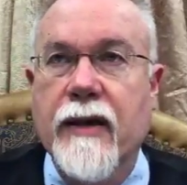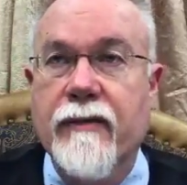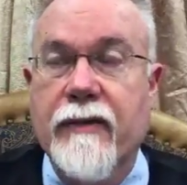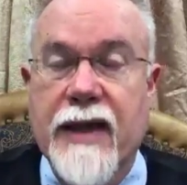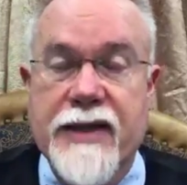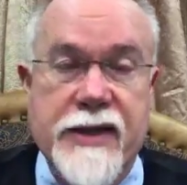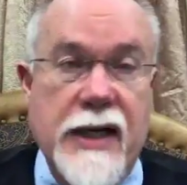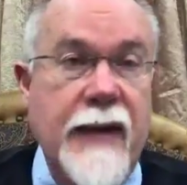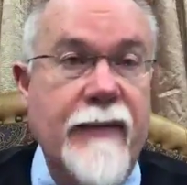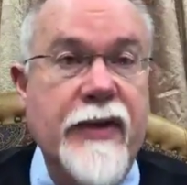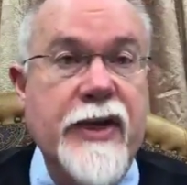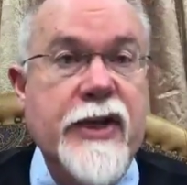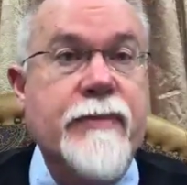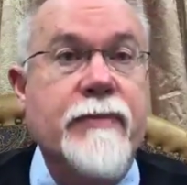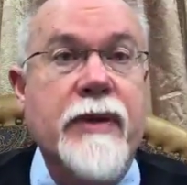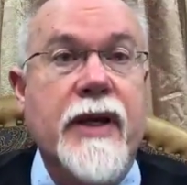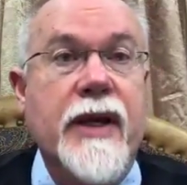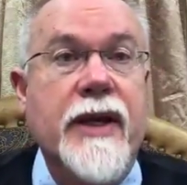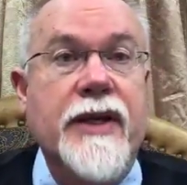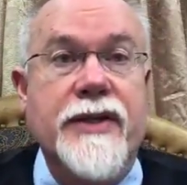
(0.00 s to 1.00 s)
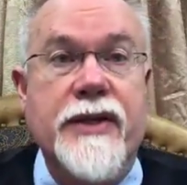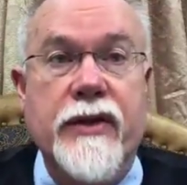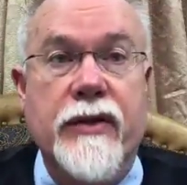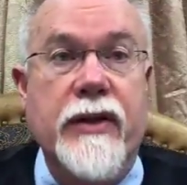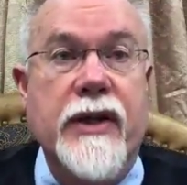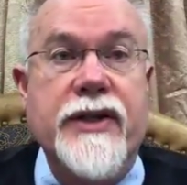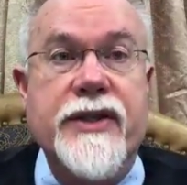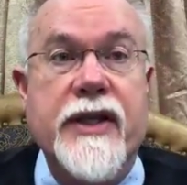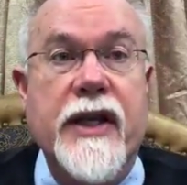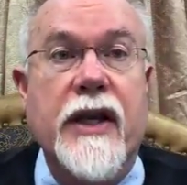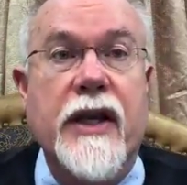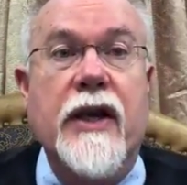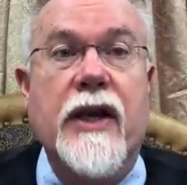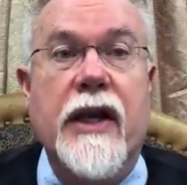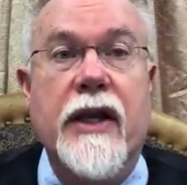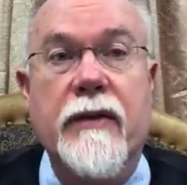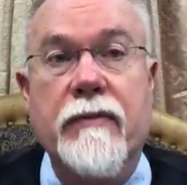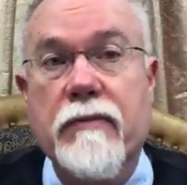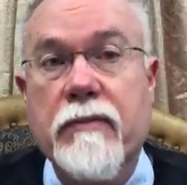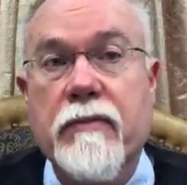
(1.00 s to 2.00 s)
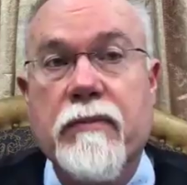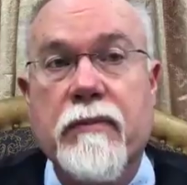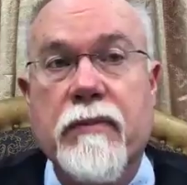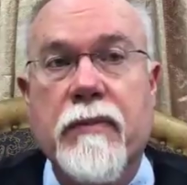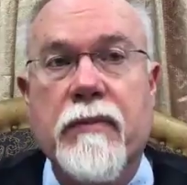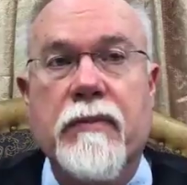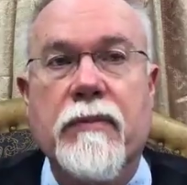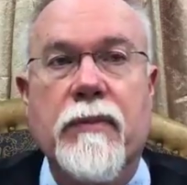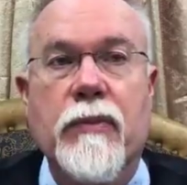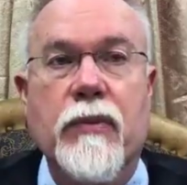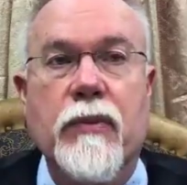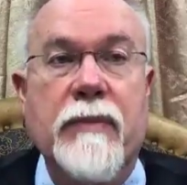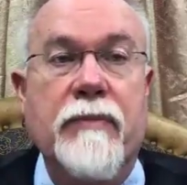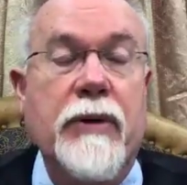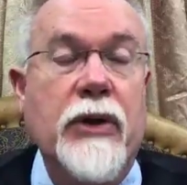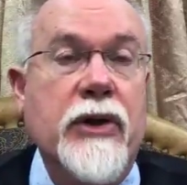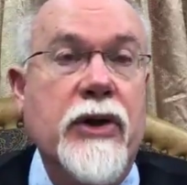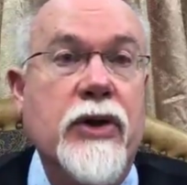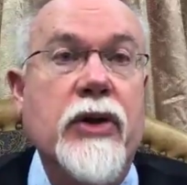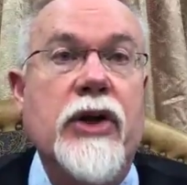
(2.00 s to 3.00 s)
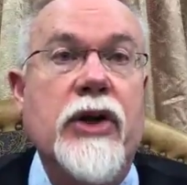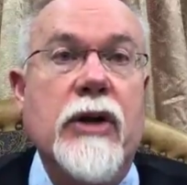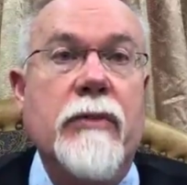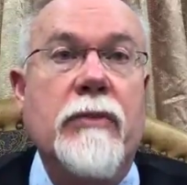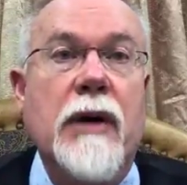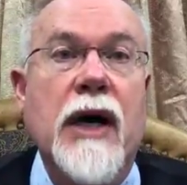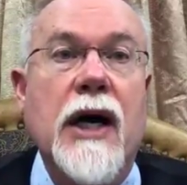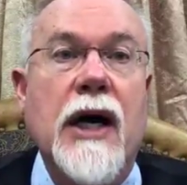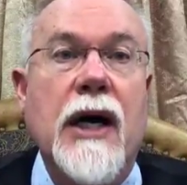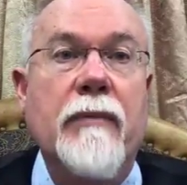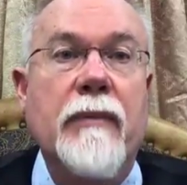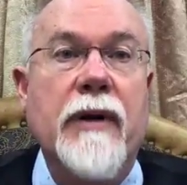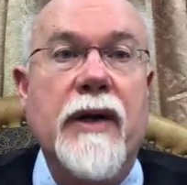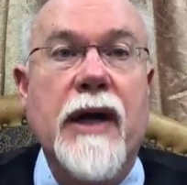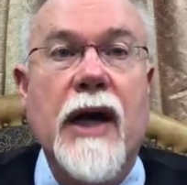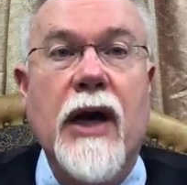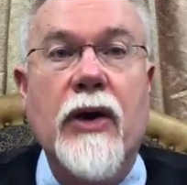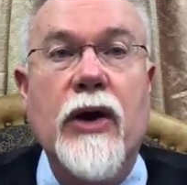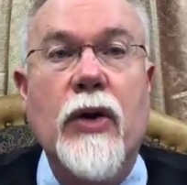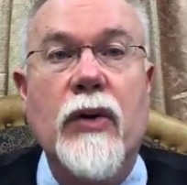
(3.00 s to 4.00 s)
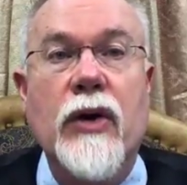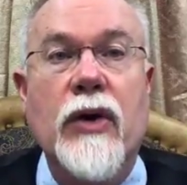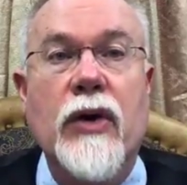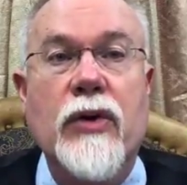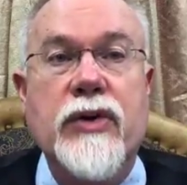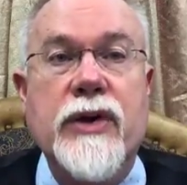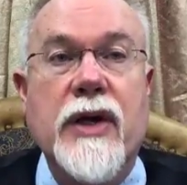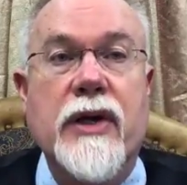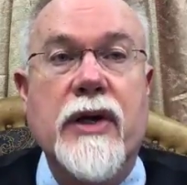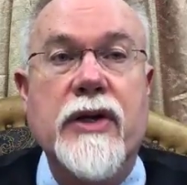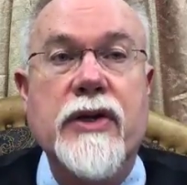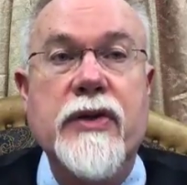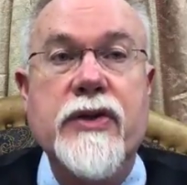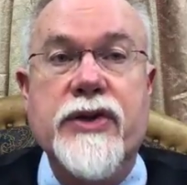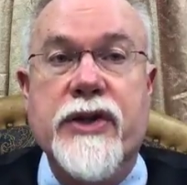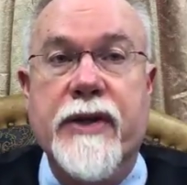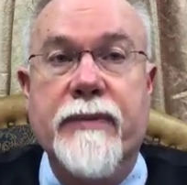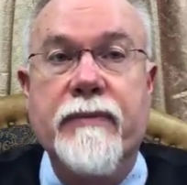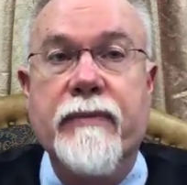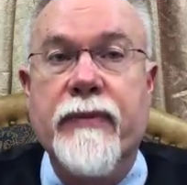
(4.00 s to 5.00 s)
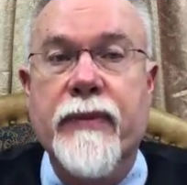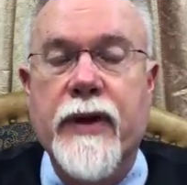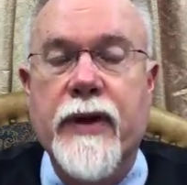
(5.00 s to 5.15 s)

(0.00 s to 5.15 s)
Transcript: That's obvious because, they said, okay, we built a nuclear bomb, but now no one knows how to use it.